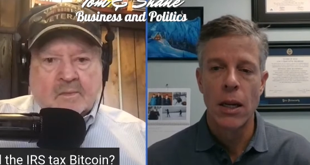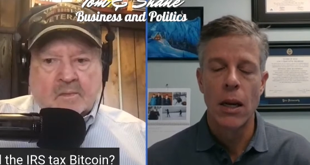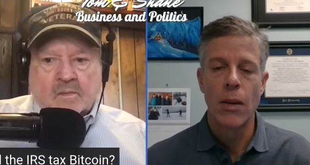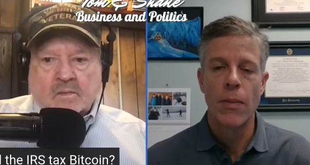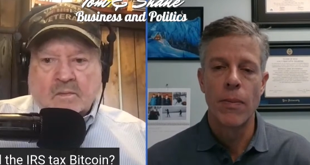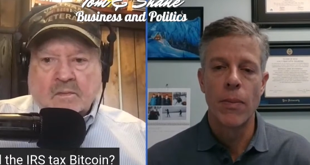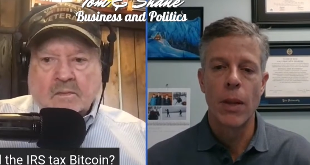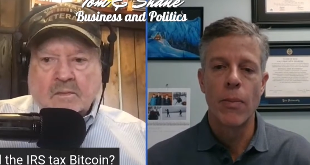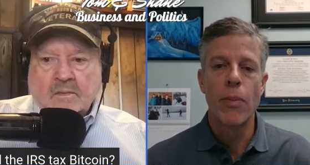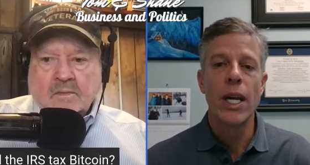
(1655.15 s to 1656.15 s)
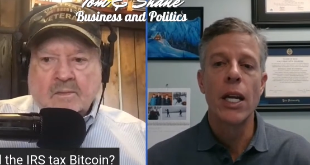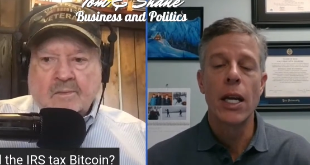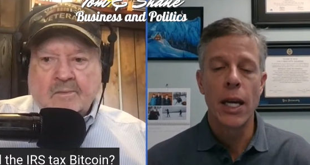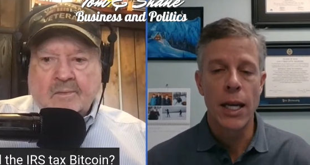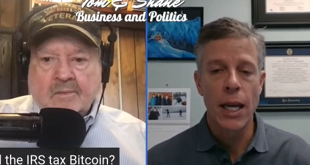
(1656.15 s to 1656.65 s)
Speaker 1: Um, but
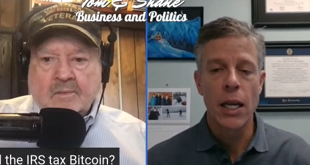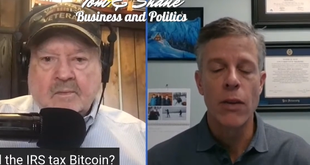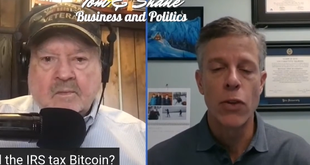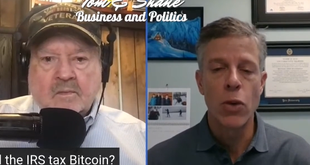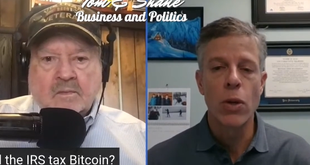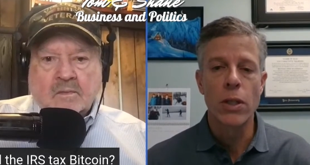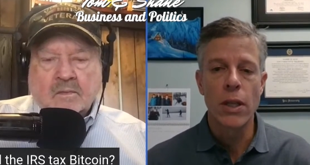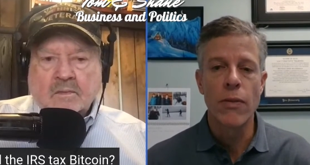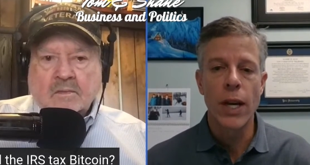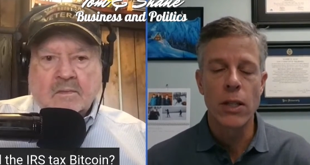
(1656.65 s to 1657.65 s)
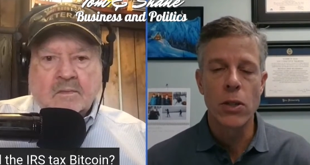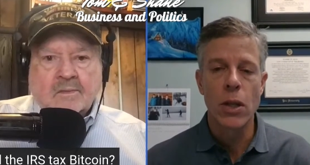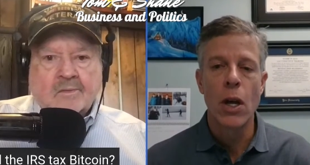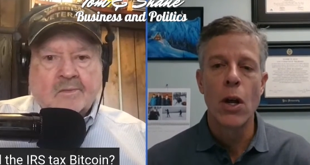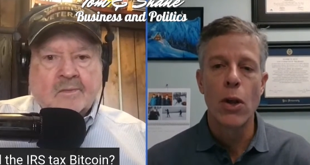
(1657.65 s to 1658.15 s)
again, if you were to
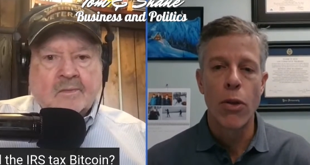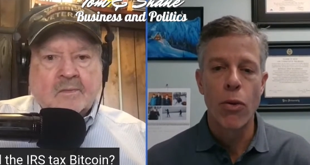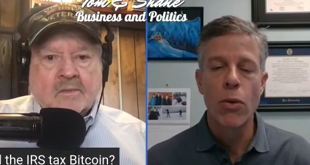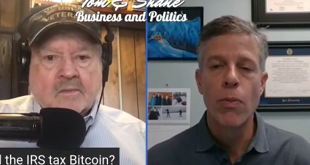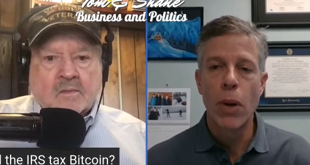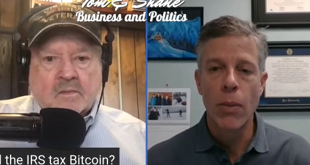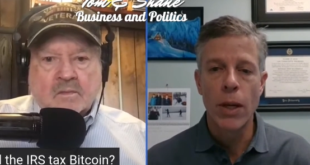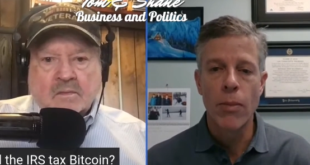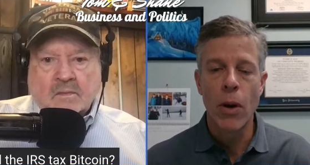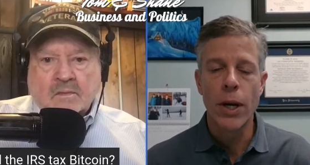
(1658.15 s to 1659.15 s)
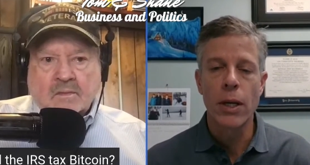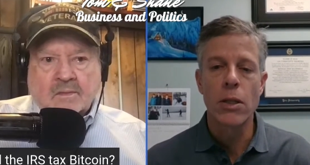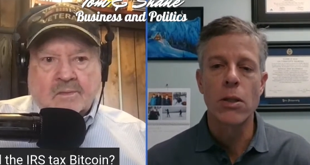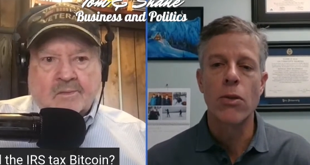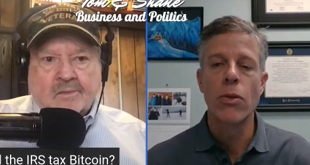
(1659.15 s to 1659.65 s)
invest through public
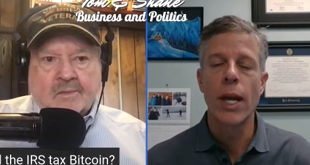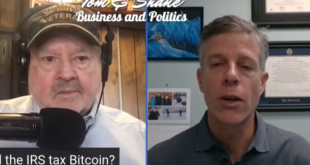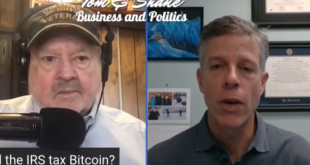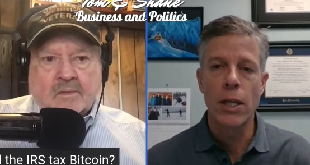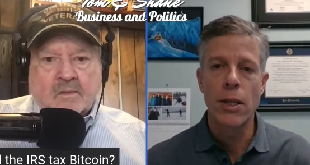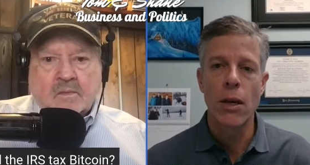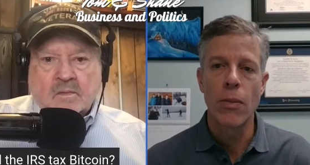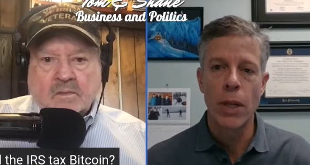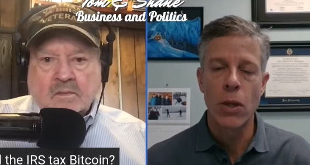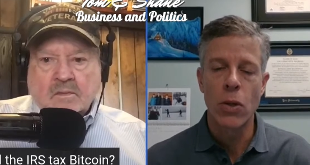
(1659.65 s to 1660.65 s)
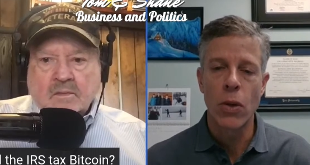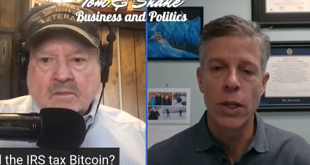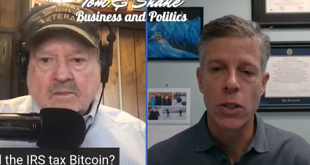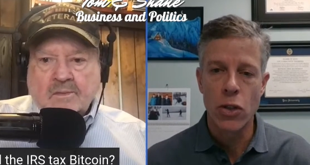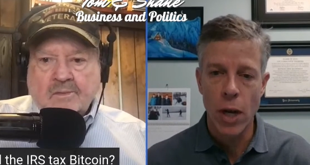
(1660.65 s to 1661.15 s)
markets, through that grayscale
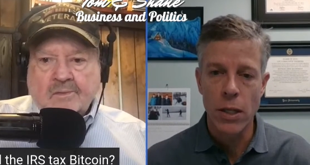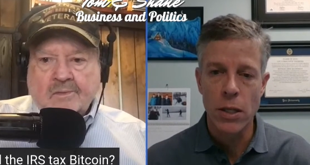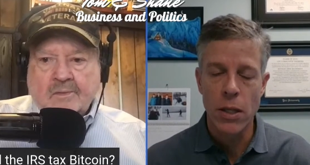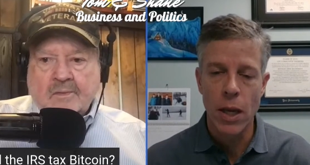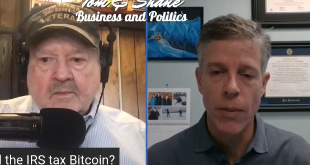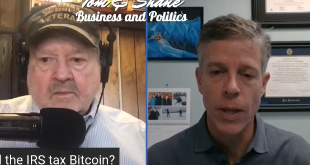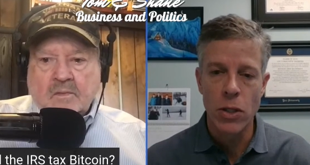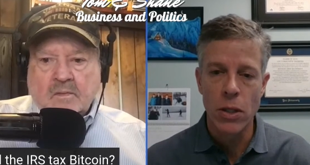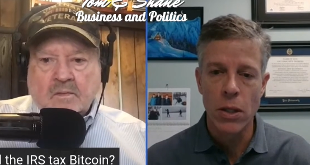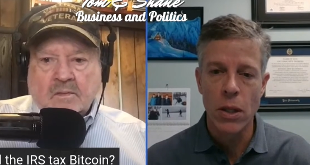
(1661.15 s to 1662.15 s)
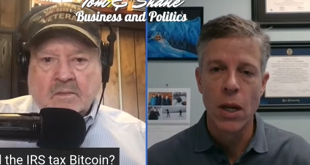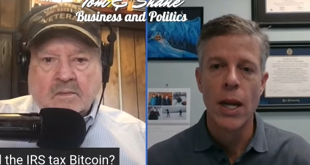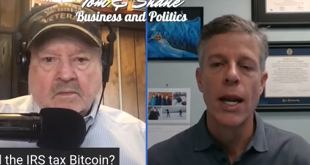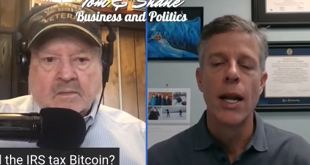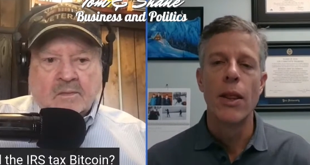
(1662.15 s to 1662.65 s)
Bitcoin trust that I mentioned,
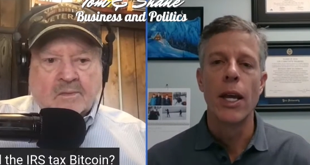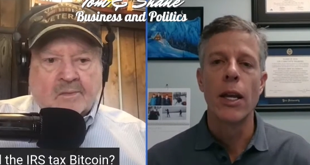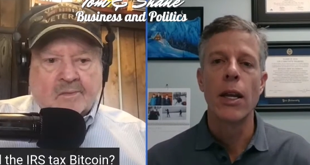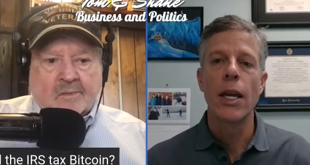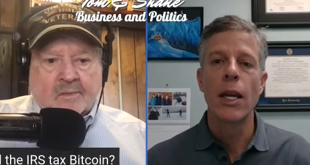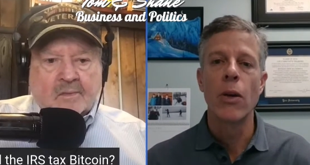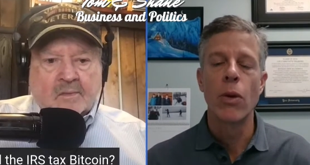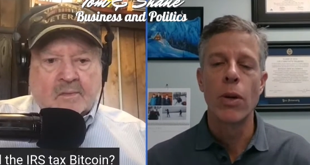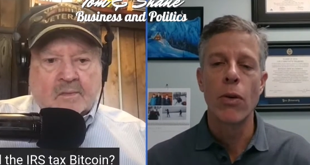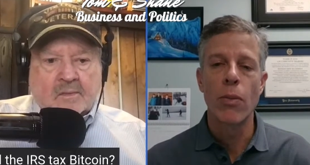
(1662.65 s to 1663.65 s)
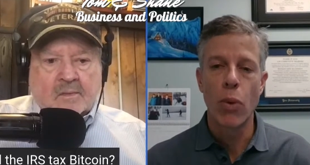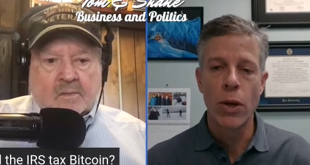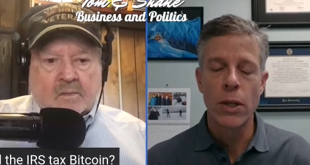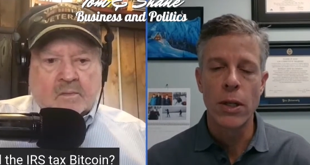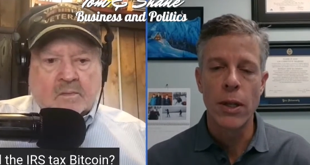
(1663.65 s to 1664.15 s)
then it would be
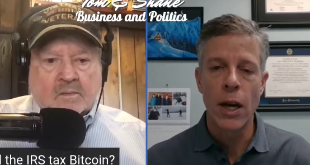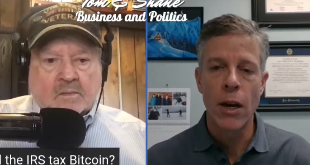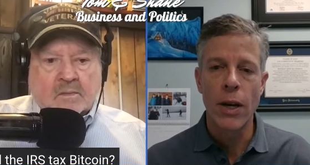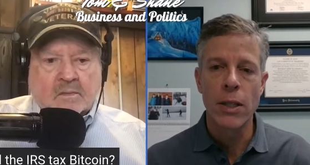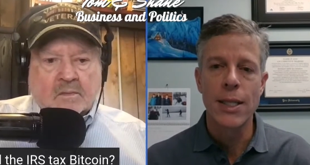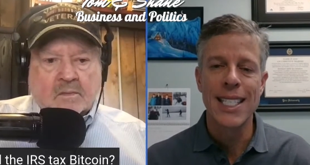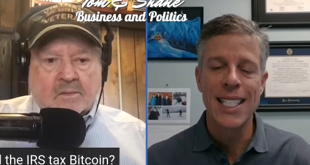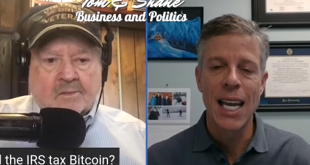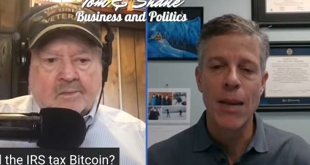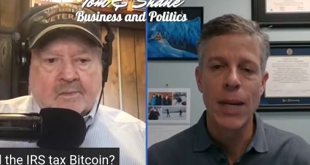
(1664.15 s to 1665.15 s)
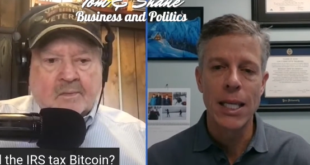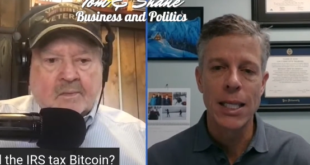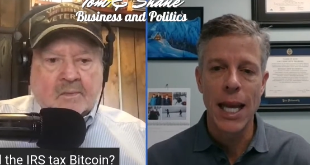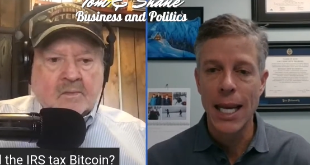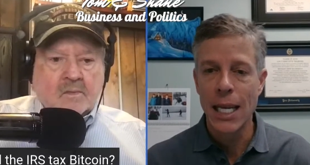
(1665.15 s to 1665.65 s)
reported to the IRS same
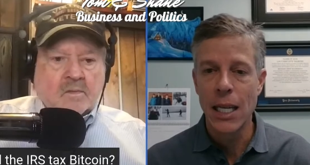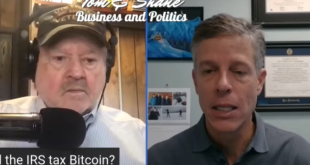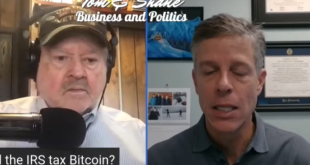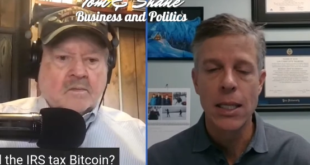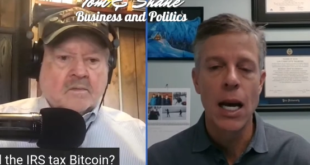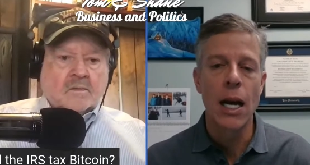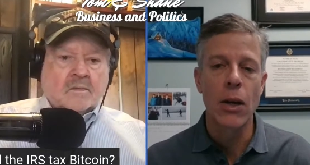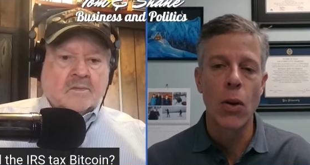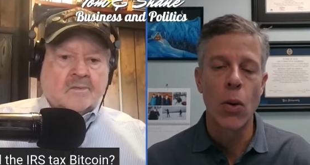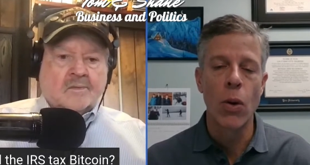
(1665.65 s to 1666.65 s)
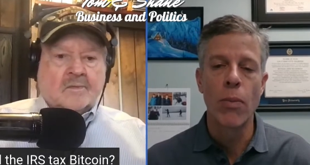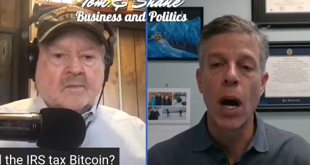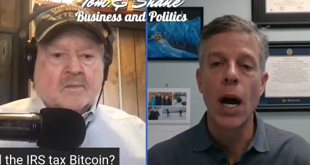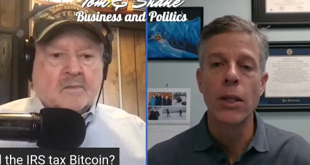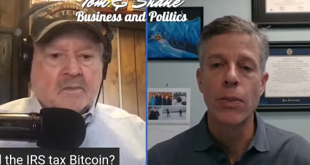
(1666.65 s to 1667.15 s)
as any stock or
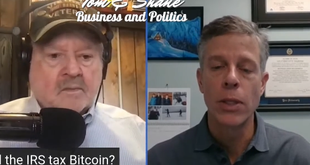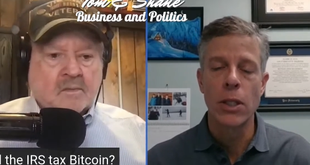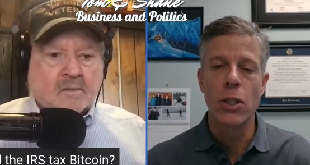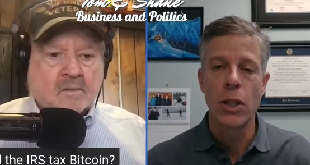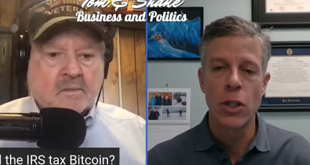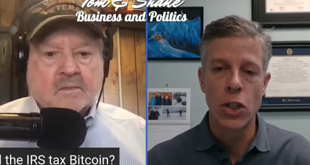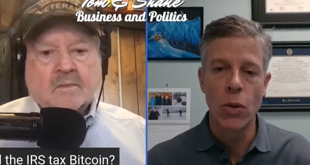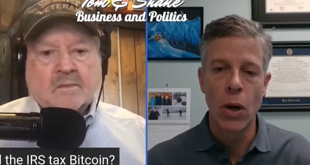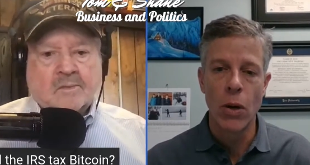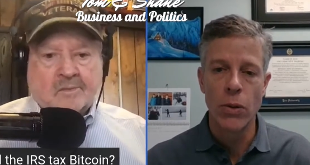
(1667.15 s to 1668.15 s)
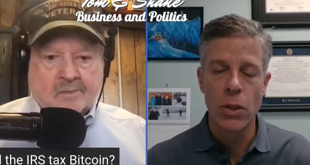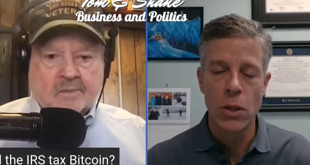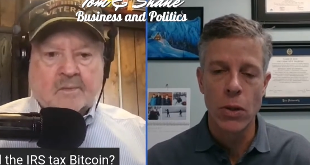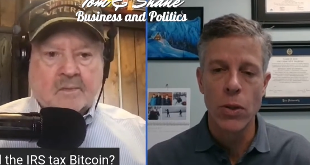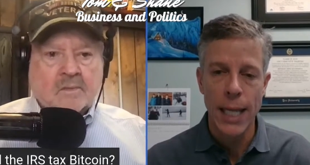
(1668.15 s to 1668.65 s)
bond position that you own.
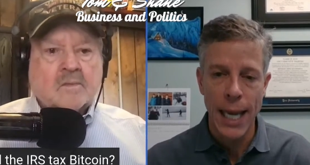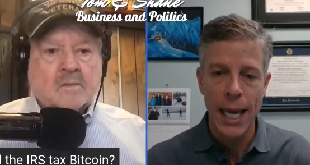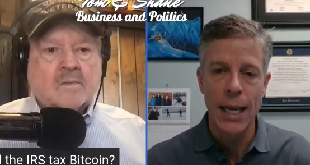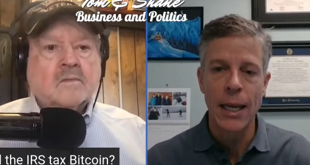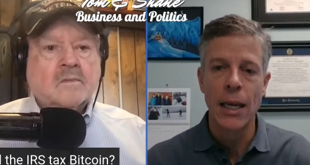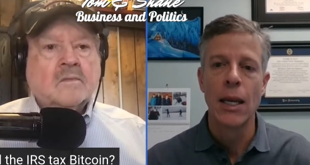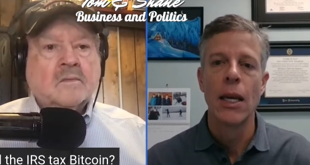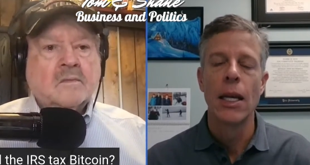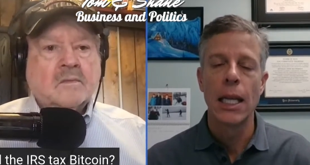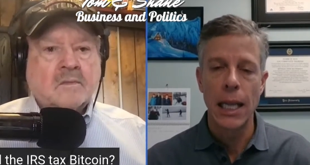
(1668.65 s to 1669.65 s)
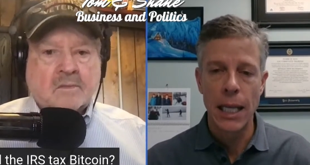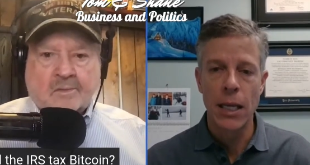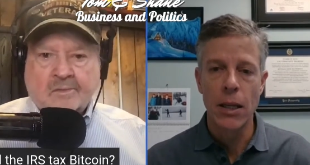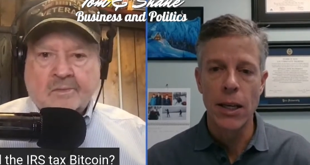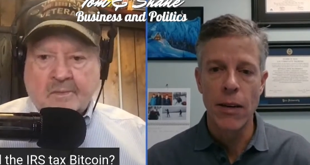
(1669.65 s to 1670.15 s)
So you can
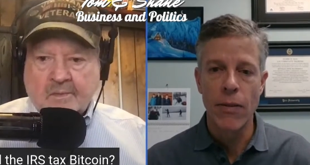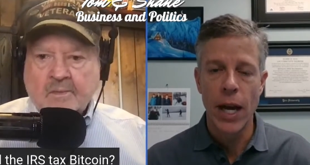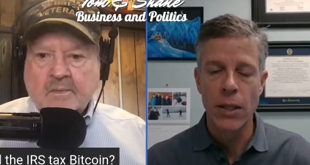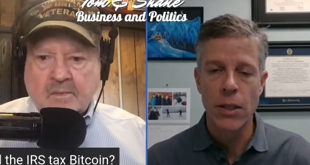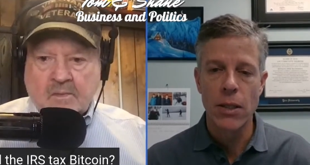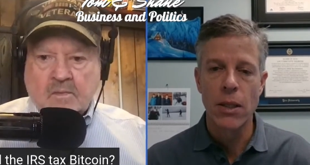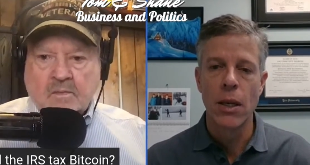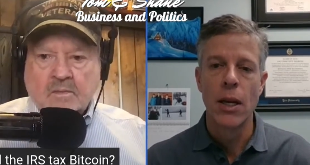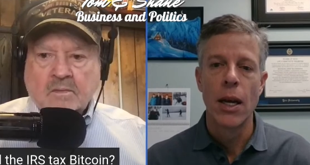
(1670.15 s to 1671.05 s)
legally invest